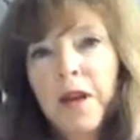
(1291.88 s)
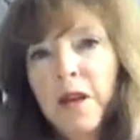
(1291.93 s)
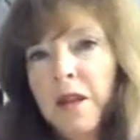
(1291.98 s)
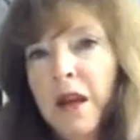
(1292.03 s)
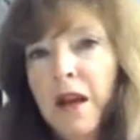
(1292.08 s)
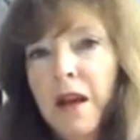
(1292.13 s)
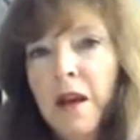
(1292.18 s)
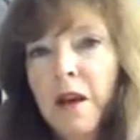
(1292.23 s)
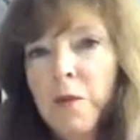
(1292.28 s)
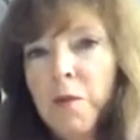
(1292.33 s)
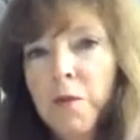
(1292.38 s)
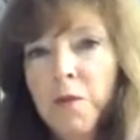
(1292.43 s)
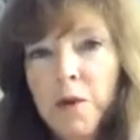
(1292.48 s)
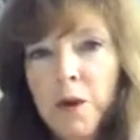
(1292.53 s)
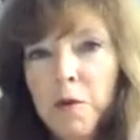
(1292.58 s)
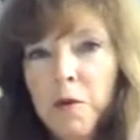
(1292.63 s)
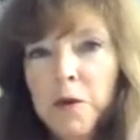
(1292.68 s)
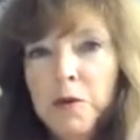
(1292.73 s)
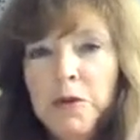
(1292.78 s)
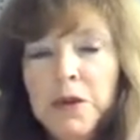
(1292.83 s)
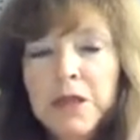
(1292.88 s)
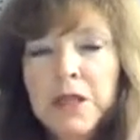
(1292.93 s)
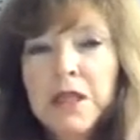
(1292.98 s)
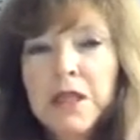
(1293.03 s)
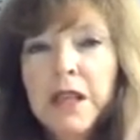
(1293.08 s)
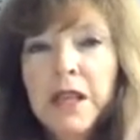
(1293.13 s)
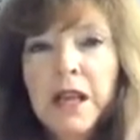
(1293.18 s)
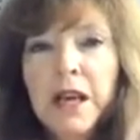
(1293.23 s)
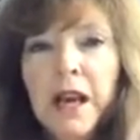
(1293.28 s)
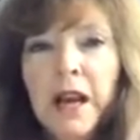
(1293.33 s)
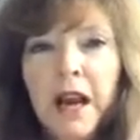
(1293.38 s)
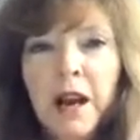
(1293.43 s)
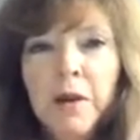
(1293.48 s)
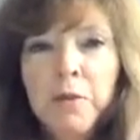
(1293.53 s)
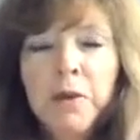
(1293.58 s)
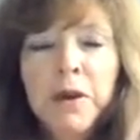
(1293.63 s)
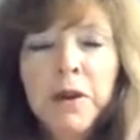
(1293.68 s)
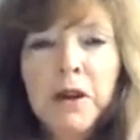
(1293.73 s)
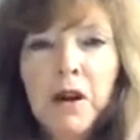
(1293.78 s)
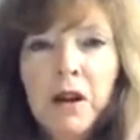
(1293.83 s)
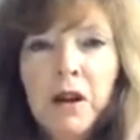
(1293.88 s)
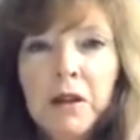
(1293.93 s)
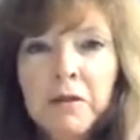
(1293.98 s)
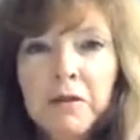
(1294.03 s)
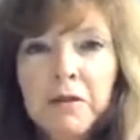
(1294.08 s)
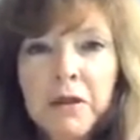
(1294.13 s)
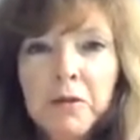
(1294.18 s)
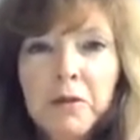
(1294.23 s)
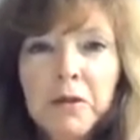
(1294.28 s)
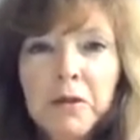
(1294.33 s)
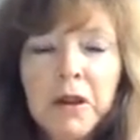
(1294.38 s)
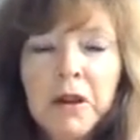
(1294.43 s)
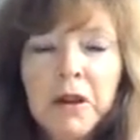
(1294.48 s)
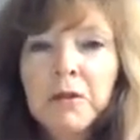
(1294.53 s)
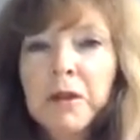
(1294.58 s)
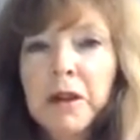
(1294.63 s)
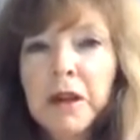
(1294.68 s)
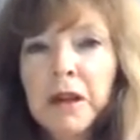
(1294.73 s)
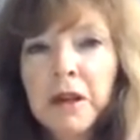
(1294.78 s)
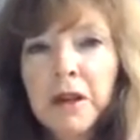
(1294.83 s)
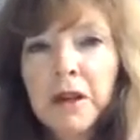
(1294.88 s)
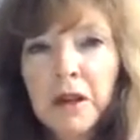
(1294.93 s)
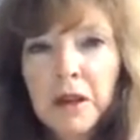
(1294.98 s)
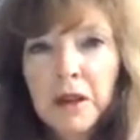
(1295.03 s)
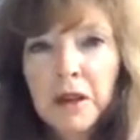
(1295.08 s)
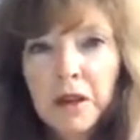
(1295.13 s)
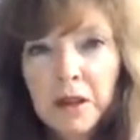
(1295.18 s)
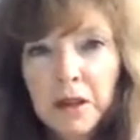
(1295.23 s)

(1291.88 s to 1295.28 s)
And they, I mean, we see that happening all over the world where